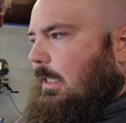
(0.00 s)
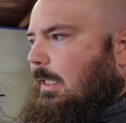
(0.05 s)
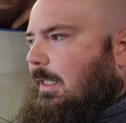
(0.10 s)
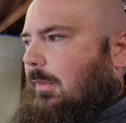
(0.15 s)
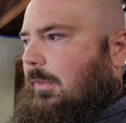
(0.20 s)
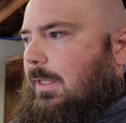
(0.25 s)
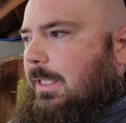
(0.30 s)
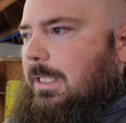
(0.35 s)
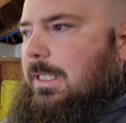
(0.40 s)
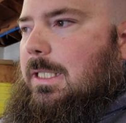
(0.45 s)

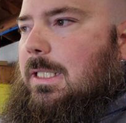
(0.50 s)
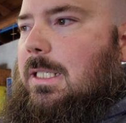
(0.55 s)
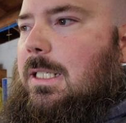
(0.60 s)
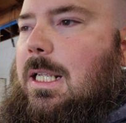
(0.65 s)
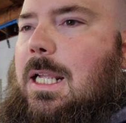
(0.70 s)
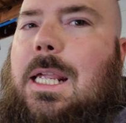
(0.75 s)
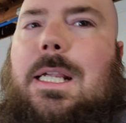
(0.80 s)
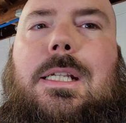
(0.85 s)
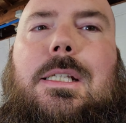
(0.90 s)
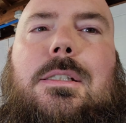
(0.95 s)
And
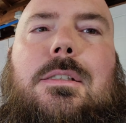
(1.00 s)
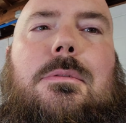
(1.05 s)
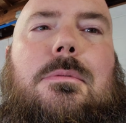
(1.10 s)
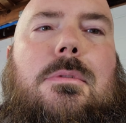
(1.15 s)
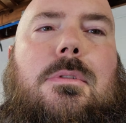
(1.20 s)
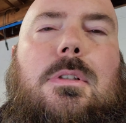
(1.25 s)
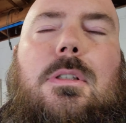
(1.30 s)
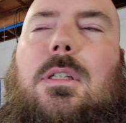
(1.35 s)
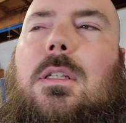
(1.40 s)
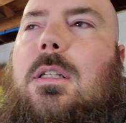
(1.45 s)
then I can
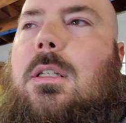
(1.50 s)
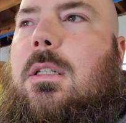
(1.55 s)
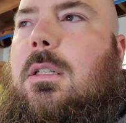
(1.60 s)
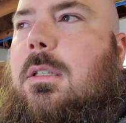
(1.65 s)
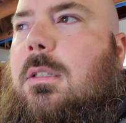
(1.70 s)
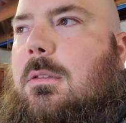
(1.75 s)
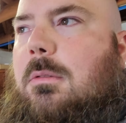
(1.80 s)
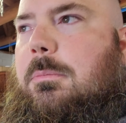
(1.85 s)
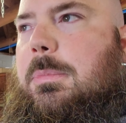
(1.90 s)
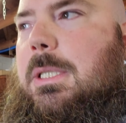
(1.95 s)

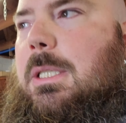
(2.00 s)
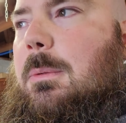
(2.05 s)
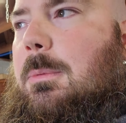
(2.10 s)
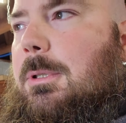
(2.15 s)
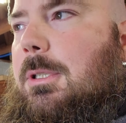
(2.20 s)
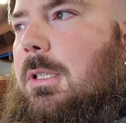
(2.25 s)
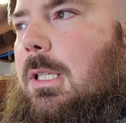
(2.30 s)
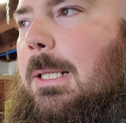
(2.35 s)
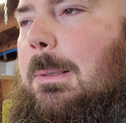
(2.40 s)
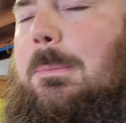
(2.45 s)
be
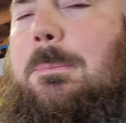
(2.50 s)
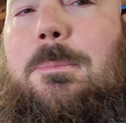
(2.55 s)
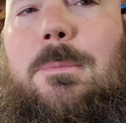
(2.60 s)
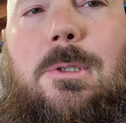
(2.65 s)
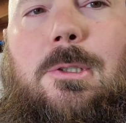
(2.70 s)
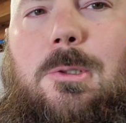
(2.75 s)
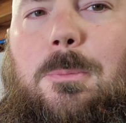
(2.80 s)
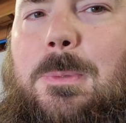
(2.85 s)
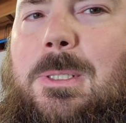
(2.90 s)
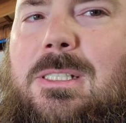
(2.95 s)
able to, like,
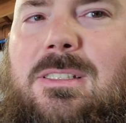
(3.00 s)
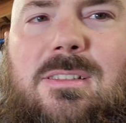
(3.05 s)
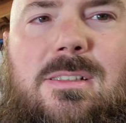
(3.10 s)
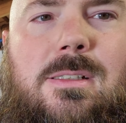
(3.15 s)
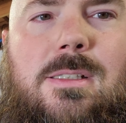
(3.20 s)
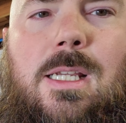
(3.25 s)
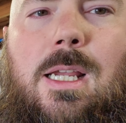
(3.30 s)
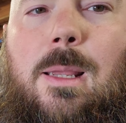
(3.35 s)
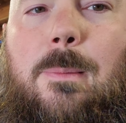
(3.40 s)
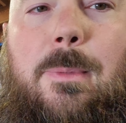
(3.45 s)
little piece at
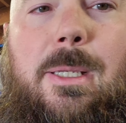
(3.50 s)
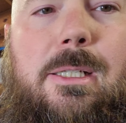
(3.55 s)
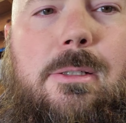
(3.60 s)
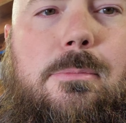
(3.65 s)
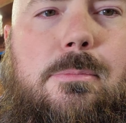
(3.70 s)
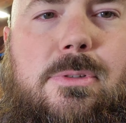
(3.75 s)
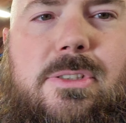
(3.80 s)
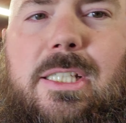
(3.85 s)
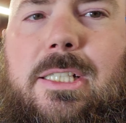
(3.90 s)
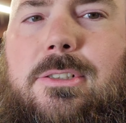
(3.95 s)
a time,
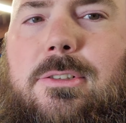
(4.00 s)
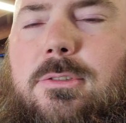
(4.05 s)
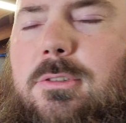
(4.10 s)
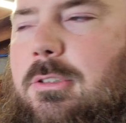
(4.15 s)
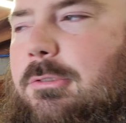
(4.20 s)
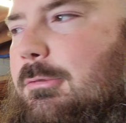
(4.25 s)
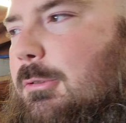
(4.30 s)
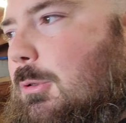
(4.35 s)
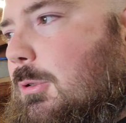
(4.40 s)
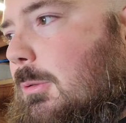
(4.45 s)
make sections
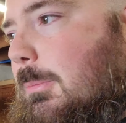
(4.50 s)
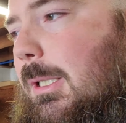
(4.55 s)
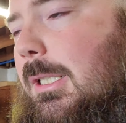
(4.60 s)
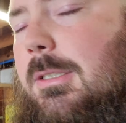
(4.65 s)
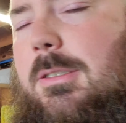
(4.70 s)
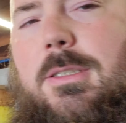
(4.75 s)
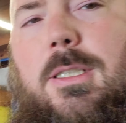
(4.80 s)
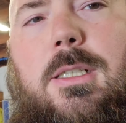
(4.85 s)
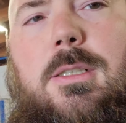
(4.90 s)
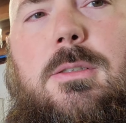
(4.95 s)
of the floor,
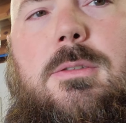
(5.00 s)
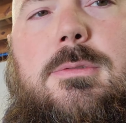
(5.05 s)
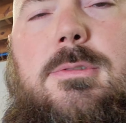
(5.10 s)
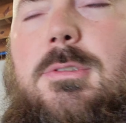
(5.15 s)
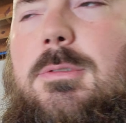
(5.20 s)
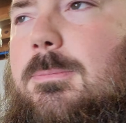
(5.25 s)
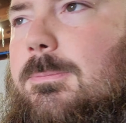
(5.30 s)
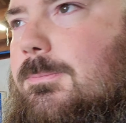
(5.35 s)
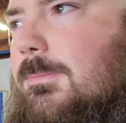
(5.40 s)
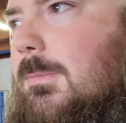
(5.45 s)
make the tunnels,